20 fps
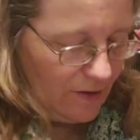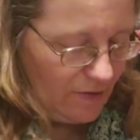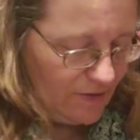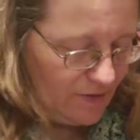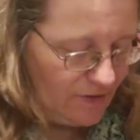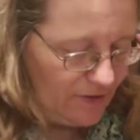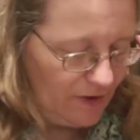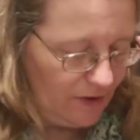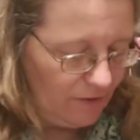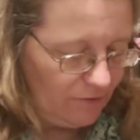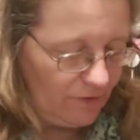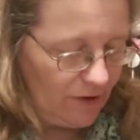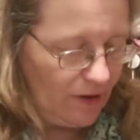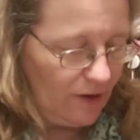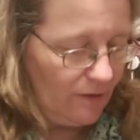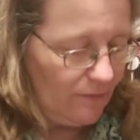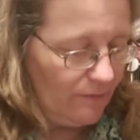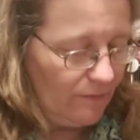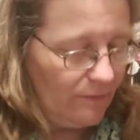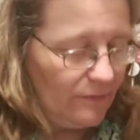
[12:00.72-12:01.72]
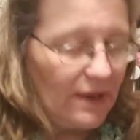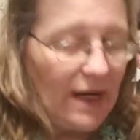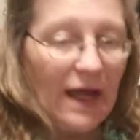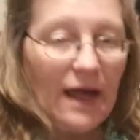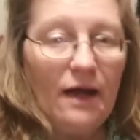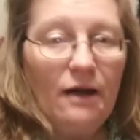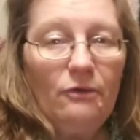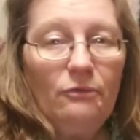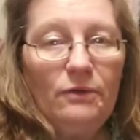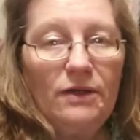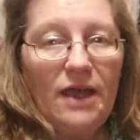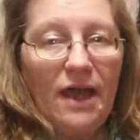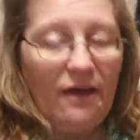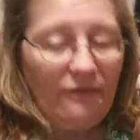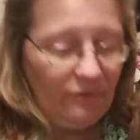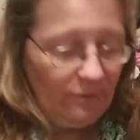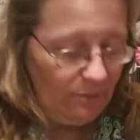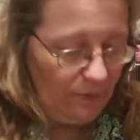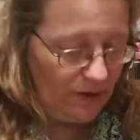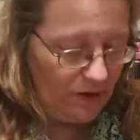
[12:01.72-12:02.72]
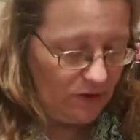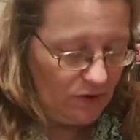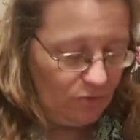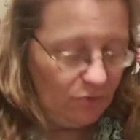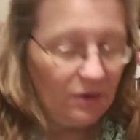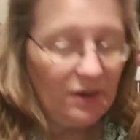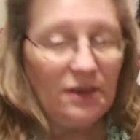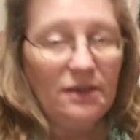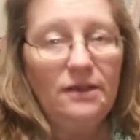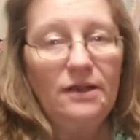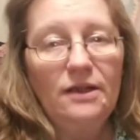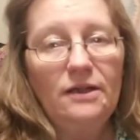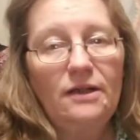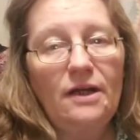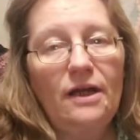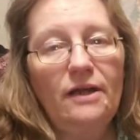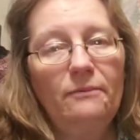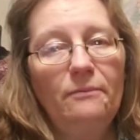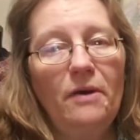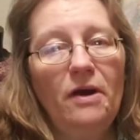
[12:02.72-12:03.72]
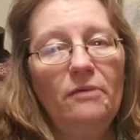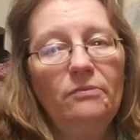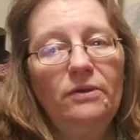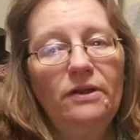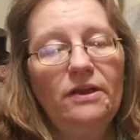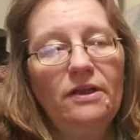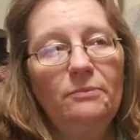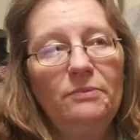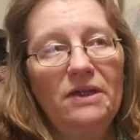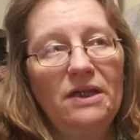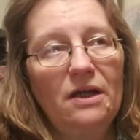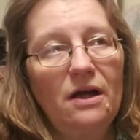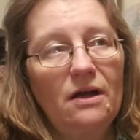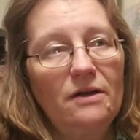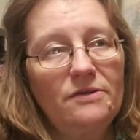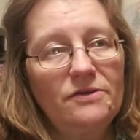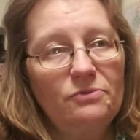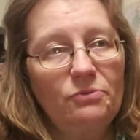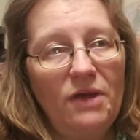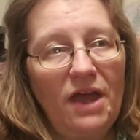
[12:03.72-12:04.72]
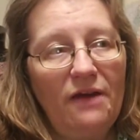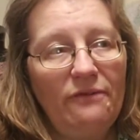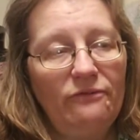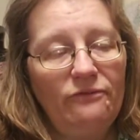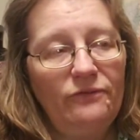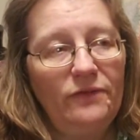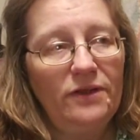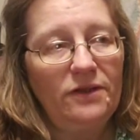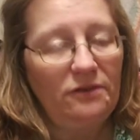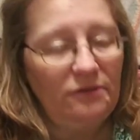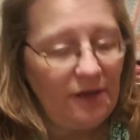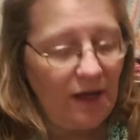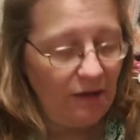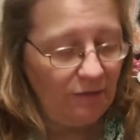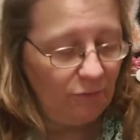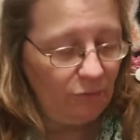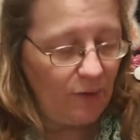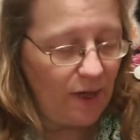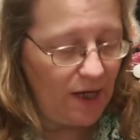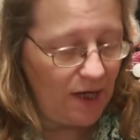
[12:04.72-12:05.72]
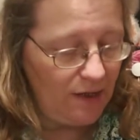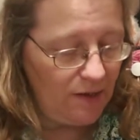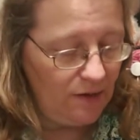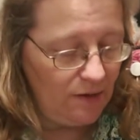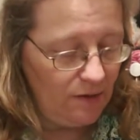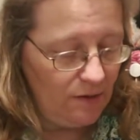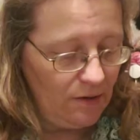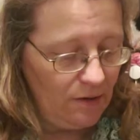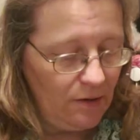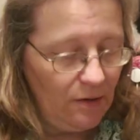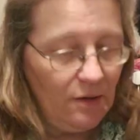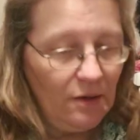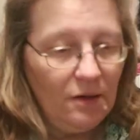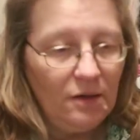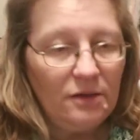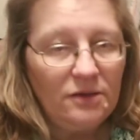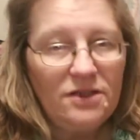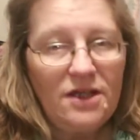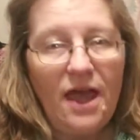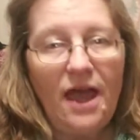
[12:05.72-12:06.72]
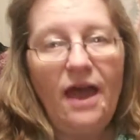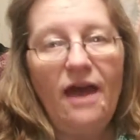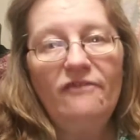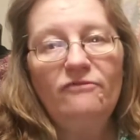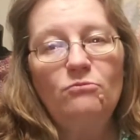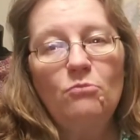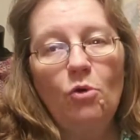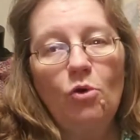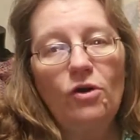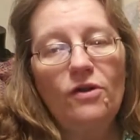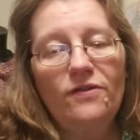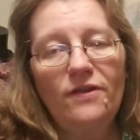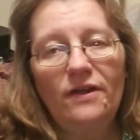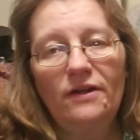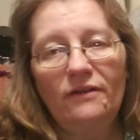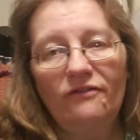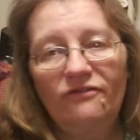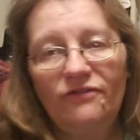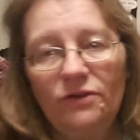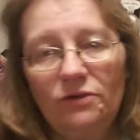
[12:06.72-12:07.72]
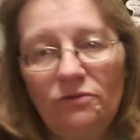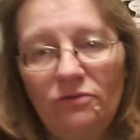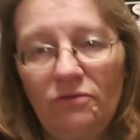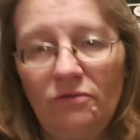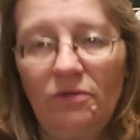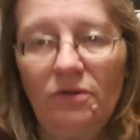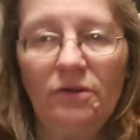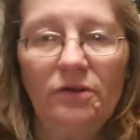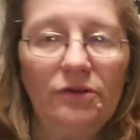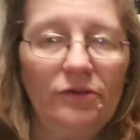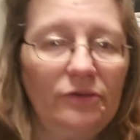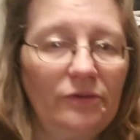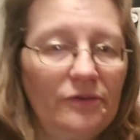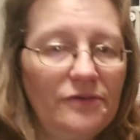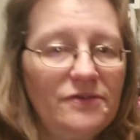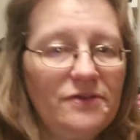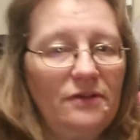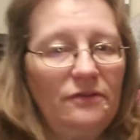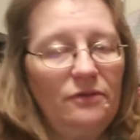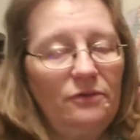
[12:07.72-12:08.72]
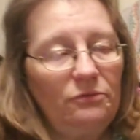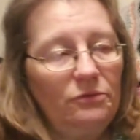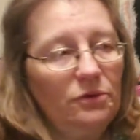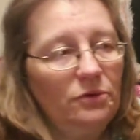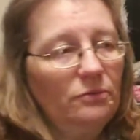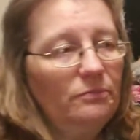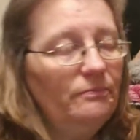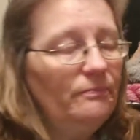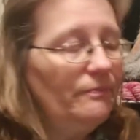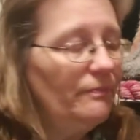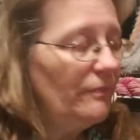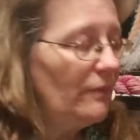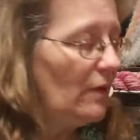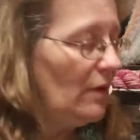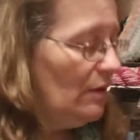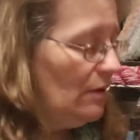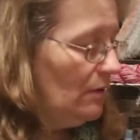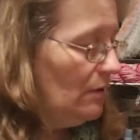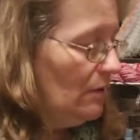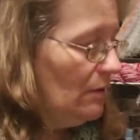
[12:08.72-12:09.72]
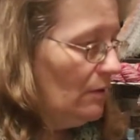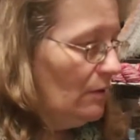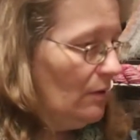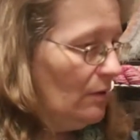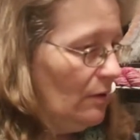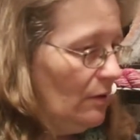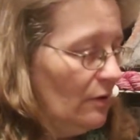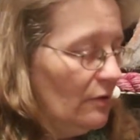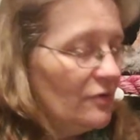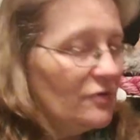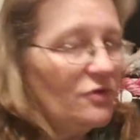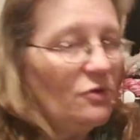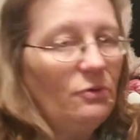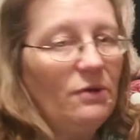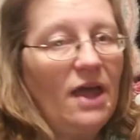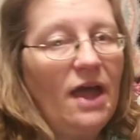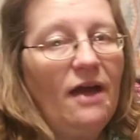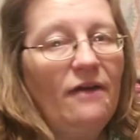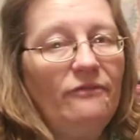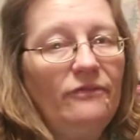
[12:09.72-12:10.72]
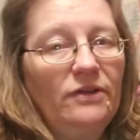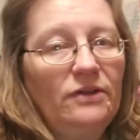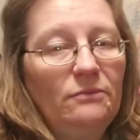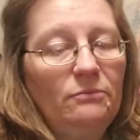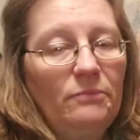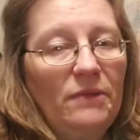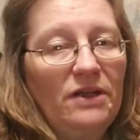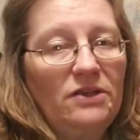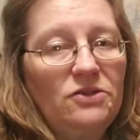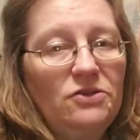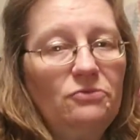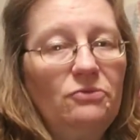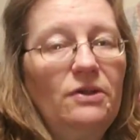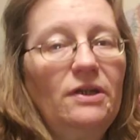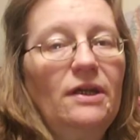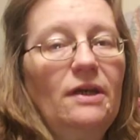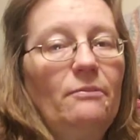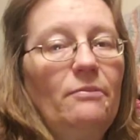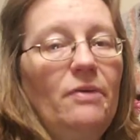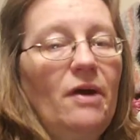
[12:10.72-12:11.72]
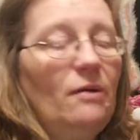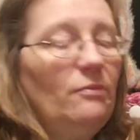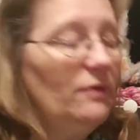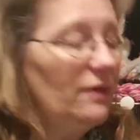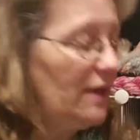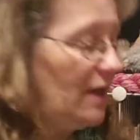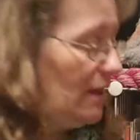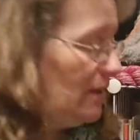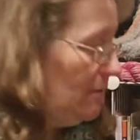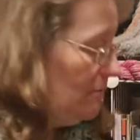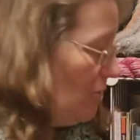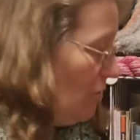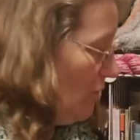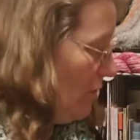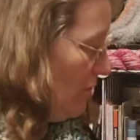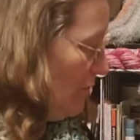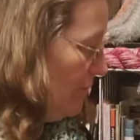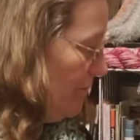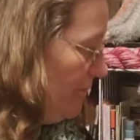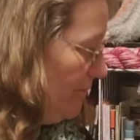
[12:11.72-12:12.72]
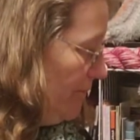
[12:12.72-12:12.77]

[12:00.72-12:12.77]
secret now. We haven't been doing a Knit Night public because we haven't figured out a way to have more than a few girls in the room. So we haven't been doing it public anymore.